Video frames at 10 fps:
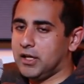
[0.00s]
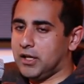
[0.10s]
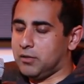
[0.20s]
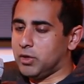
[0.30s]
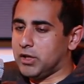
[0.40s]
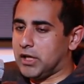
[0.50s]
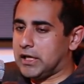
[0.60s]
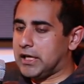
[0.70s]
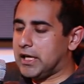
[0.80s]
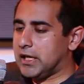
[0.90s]
and
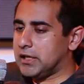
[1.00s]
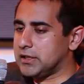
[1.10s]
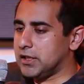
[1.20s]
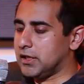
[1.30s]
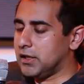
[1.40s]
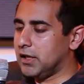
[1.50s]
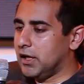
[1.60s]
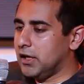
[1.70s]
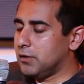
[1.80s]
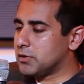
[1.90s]
whatnot. And
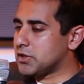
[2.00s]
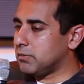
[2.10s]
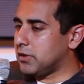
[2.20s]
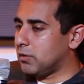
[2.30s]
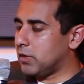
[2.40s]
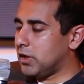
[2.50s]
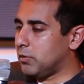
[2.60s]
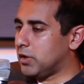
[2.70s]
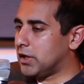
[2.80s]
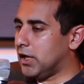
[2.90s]
it was something where
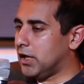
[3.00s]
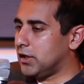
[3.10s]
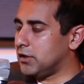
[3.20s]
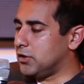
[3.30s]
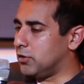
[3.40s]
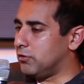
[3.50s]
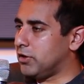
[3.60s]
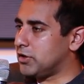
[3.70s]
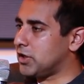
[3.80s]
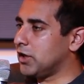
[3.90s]
we got, you know,
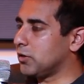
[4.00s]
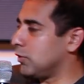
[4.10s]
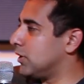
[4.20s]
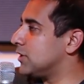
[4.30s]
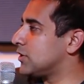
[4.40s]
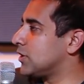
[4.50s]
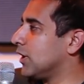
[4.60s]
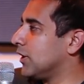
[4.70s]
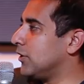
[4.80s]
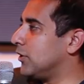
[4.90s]
various inquiries,
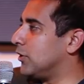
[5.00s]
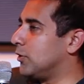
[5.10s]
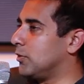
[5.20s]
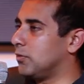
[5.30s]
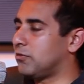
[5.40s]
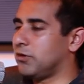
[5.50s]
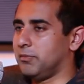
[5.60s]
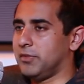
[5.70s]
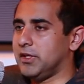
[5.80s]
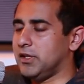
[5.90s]
you know,
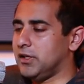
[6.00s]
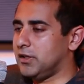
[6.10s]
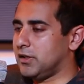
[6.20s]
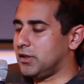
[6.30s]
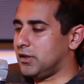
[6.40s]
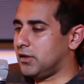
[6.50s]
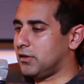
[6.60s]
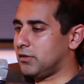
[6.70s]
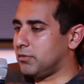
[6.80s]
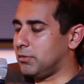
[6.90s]
from
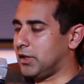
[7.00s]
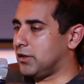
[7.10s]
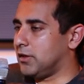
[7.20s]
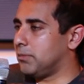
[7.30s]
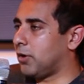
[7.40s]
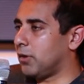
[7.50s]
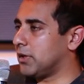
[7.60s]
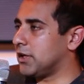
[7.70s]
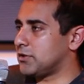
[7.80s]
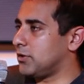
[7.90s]
like the
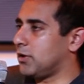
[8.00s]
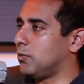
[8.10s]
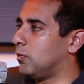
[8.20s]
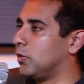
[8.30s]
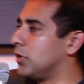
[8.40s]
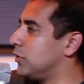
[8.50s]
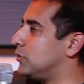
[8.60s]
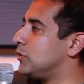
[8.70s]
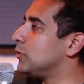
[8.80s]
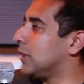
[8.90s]
apartment guys are like, what are you
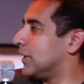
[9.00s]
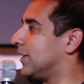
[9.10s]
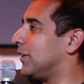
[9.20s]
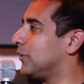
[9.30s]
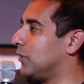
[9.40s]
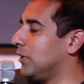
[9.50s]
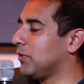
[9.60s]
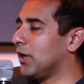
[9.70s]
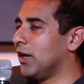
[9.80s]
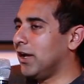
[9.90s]
doing in there, right?
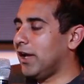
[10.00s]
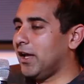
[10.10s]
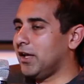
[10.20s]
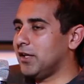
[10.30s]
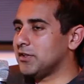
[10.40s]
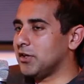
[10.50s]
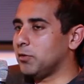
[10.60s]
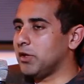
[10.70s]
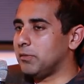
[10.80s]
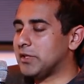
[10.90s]
And
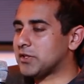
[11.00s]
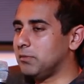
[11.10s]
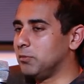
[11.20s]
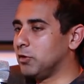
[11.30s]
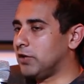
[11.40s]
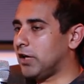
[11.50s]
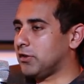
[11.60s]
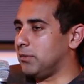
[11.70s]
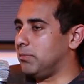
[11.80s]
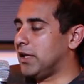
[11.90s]
we had basically moved
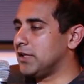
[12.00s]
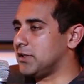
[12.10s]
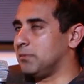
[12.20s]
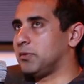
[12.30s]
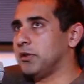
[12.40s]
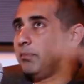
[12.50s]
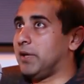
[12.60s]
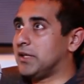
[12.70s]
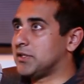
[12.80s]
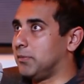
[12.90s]
out the beds and put the
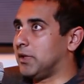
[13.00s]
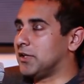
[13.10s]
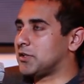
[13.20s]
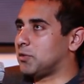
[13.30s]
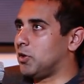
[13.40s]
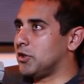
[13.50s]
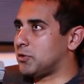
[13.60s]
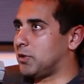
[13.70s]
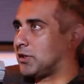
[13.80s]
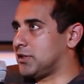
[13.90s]
beds up against the wall
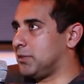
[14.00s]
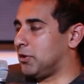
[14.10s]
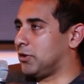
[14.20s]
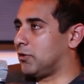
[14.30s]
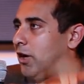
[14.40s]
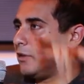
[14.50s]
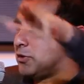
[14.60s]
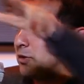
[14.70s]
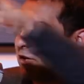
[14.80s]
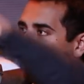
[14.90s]
so we could sleep on the ground,
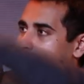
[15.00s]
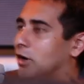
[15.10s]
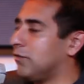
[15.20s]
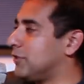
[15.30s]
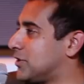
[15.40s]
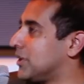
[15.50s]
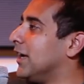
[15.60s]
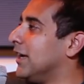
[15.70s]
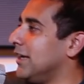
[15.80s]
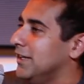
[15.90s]
so we could have the office
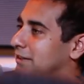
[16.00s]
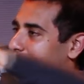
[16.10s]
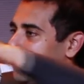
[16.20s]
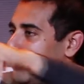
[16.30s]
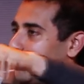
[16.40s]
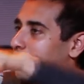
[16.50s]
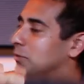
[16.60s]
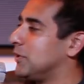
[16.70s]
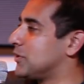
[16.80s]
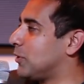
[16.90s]
in the living
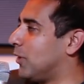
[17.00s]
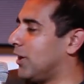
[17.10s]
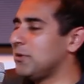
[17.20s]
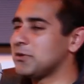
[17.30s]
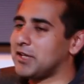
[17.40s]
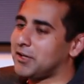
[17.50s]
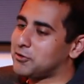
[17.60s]
room and so on. I mean, it was like